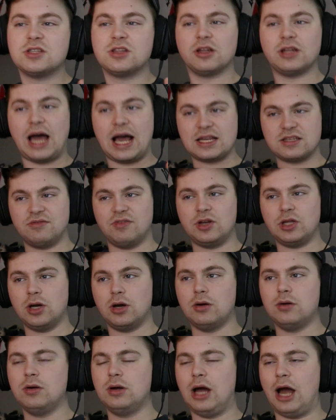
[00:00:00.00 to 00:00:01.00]
the last
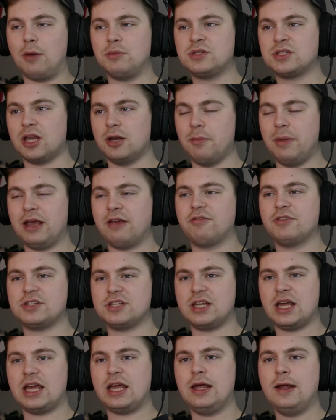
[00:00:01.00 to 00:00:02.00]
video I was gonna make for
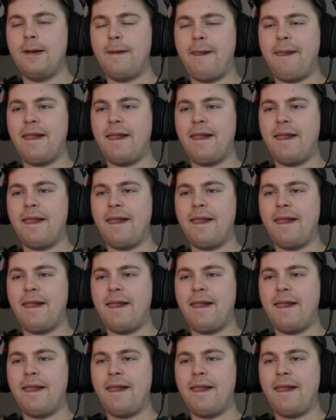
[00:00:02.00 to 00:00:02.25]
today,